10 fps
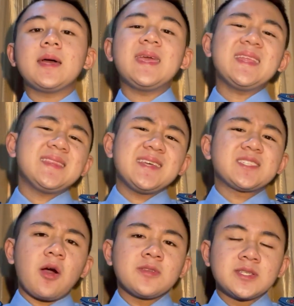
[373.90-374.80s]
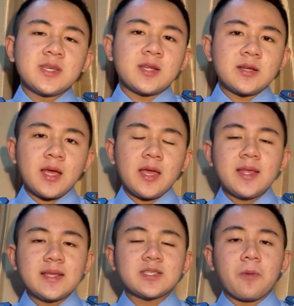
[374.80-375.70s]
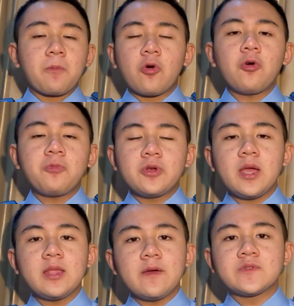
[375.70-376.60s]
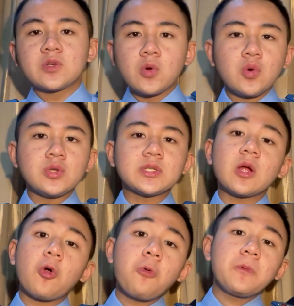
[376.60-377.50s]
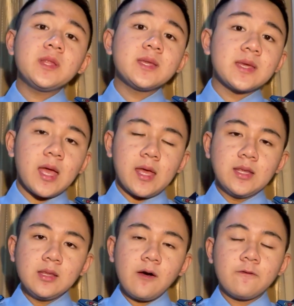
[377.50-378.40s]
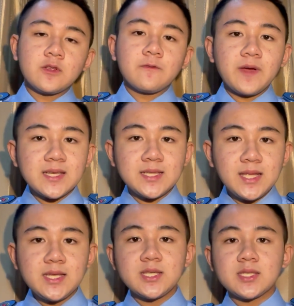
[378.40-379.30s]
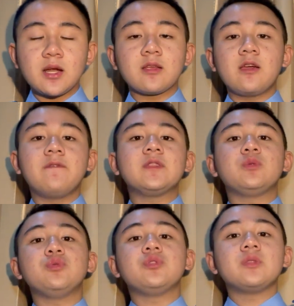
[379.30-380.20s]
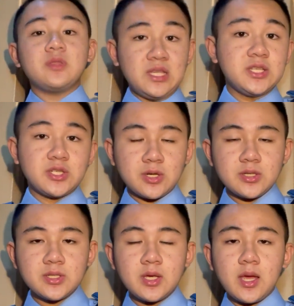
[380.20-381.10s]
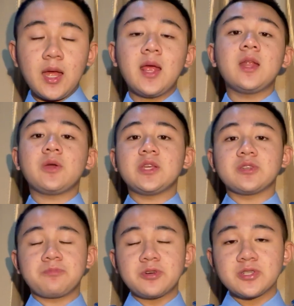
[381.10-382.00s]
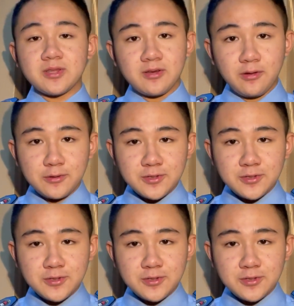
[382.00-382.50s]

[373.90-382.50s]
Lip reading: it is considered that it is appropriate if schools are open again after vaccinations are given to teachers and education personnel.